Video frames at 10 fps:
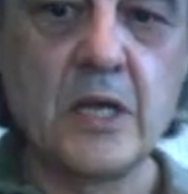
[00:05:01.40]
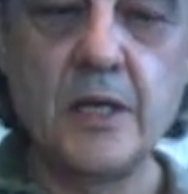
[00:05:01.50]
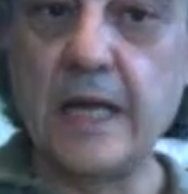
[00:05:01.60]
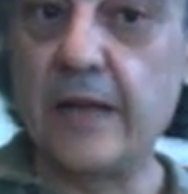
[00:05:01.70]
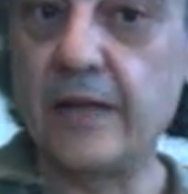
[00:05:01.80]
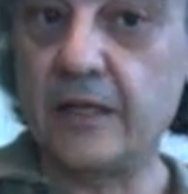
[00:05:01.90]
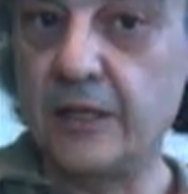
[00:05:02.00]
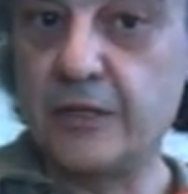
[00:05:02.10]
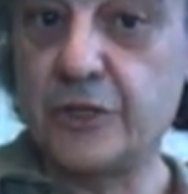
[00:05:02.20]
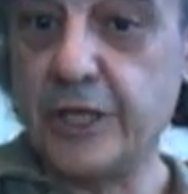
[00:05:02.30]
Now that
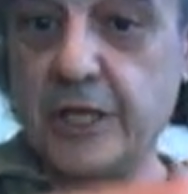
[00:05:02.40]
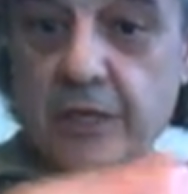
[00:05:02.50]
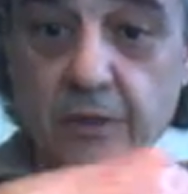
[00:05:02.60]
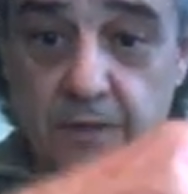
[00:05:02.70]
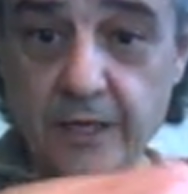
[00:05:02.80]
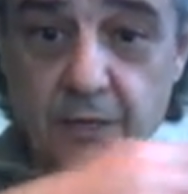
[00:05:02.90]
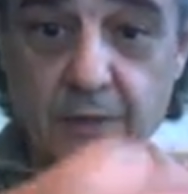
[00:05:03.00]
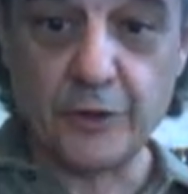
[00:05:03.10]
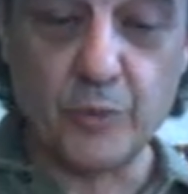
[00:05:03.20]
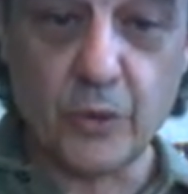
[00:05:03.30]
little genie will fly
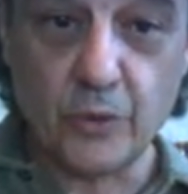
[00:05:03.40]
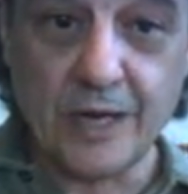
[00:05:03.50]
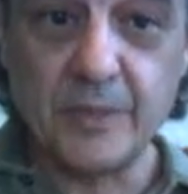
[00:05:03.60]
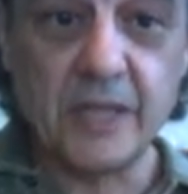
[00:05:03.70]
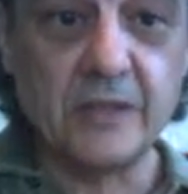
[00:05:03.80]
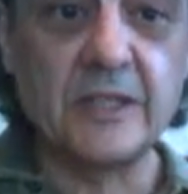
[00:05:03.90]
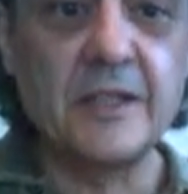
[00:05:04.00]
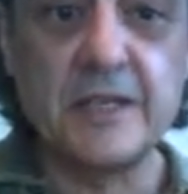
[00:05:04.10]
around the program and he'll tell you